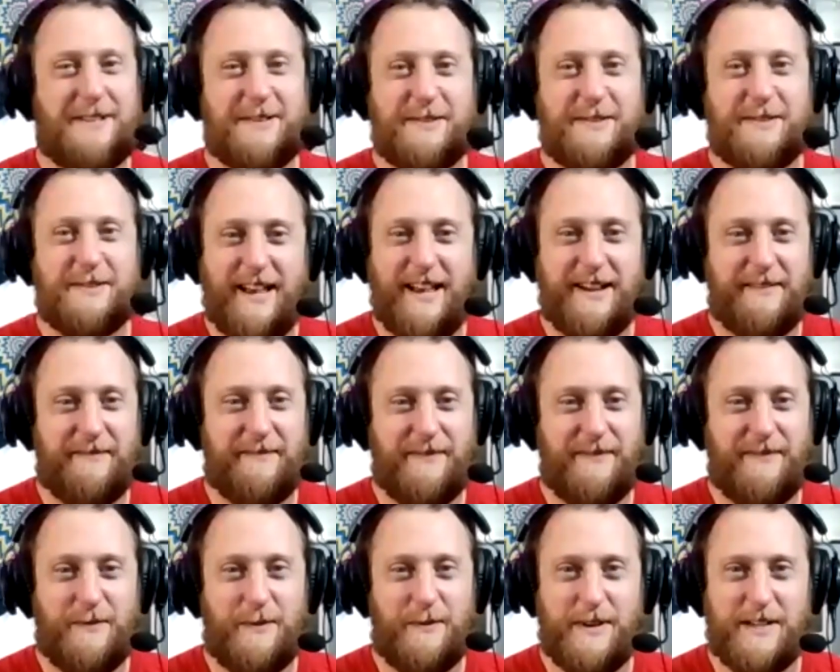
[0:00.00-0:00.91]
old, it like?
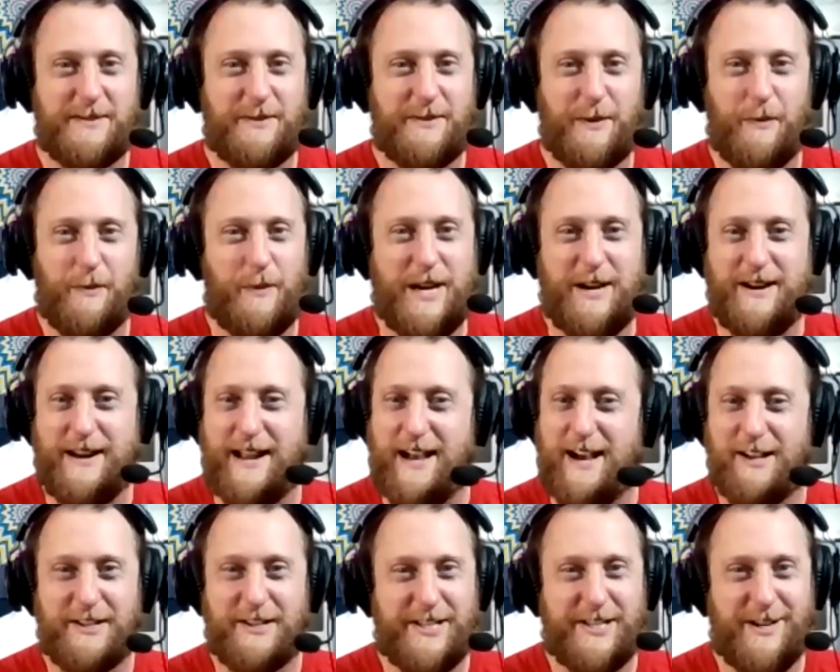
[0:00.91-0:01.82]
We were, was it
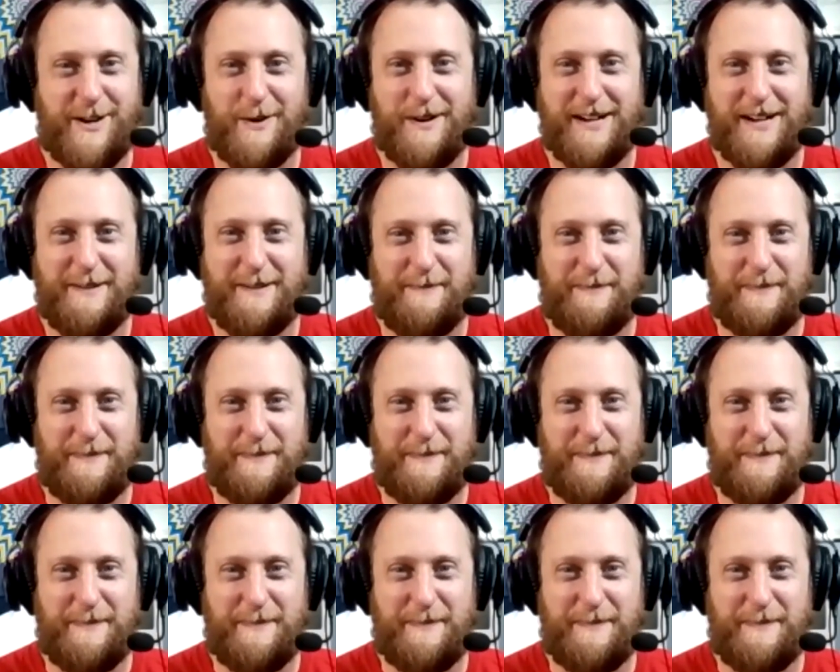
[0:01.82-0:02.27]
Weird Al show